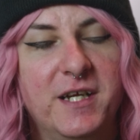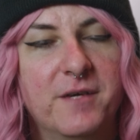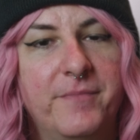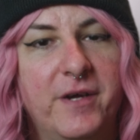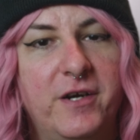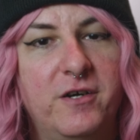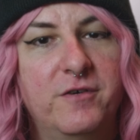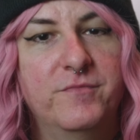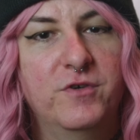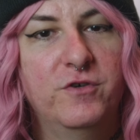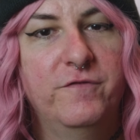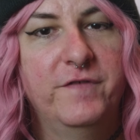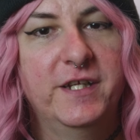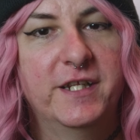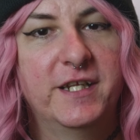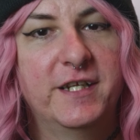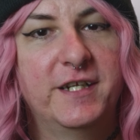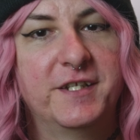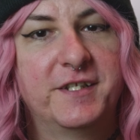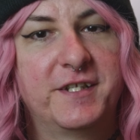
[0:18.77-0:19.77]
make a better movie
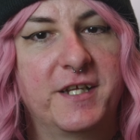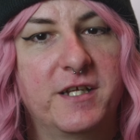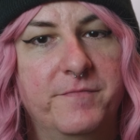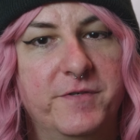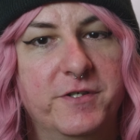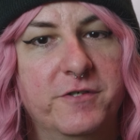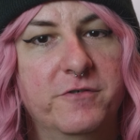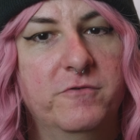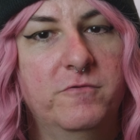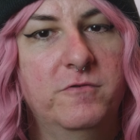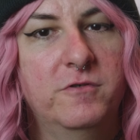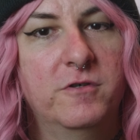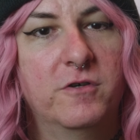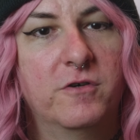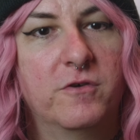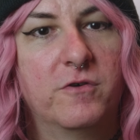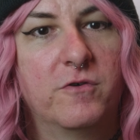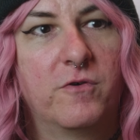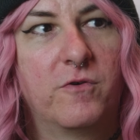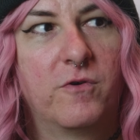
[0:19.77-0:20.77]
than his debut?
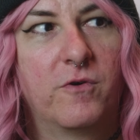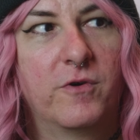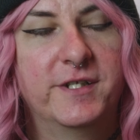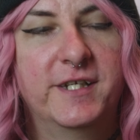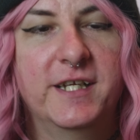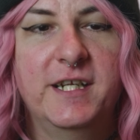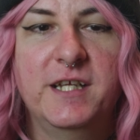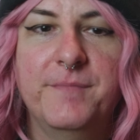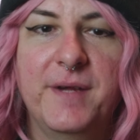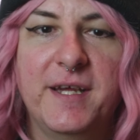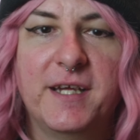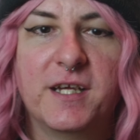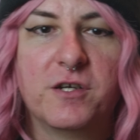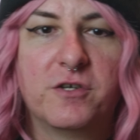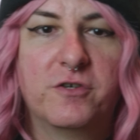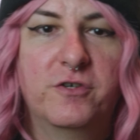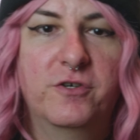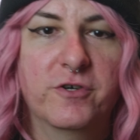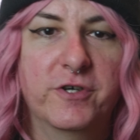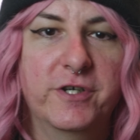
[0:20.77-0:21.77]
Or did he make a
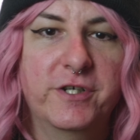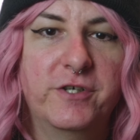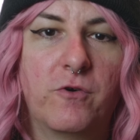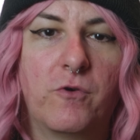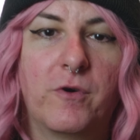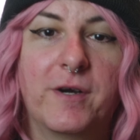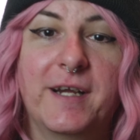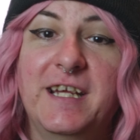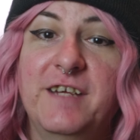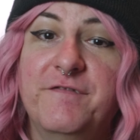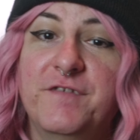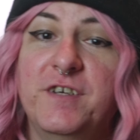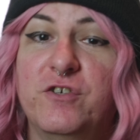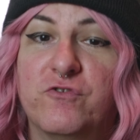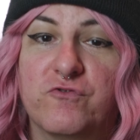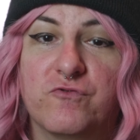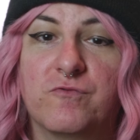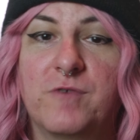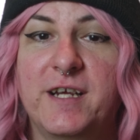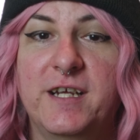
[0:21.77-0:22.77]
good or even
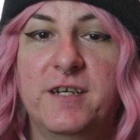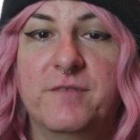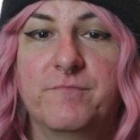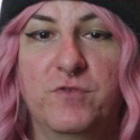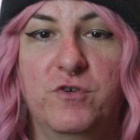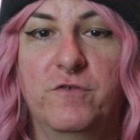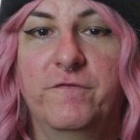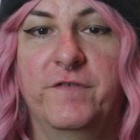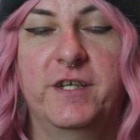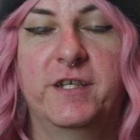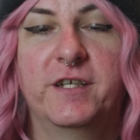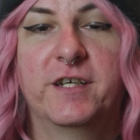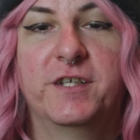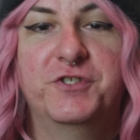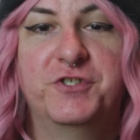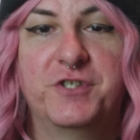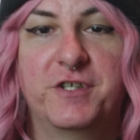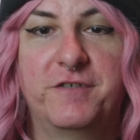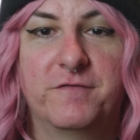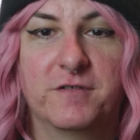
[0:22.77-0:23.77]
great movie in
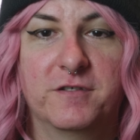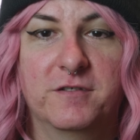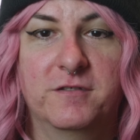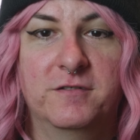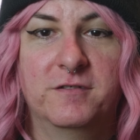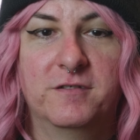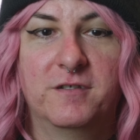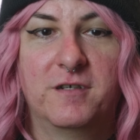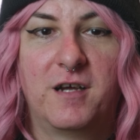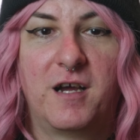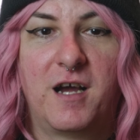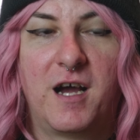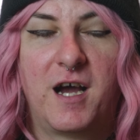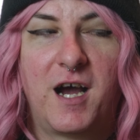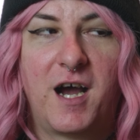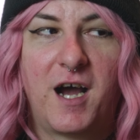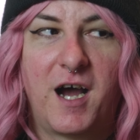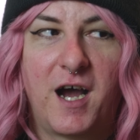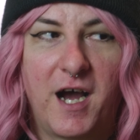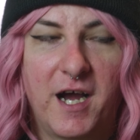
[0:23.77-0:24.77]
general?
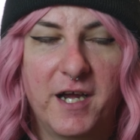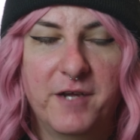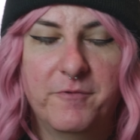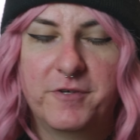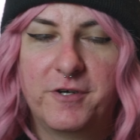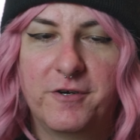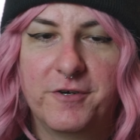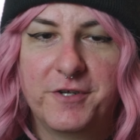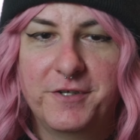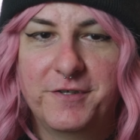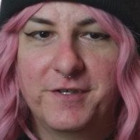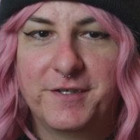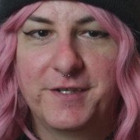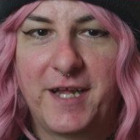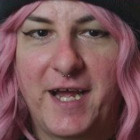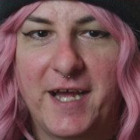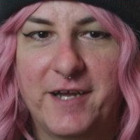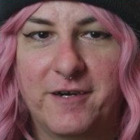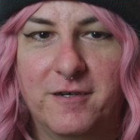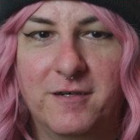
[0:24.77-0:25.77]
I would argue the
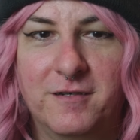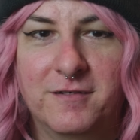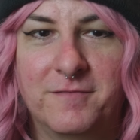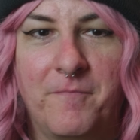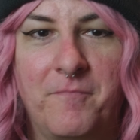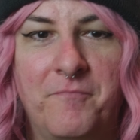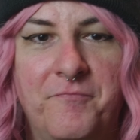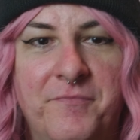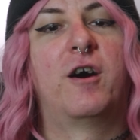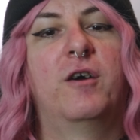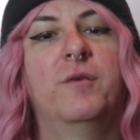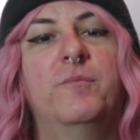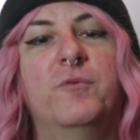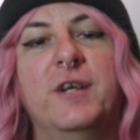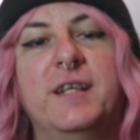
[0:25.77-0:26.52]
latter. And I'll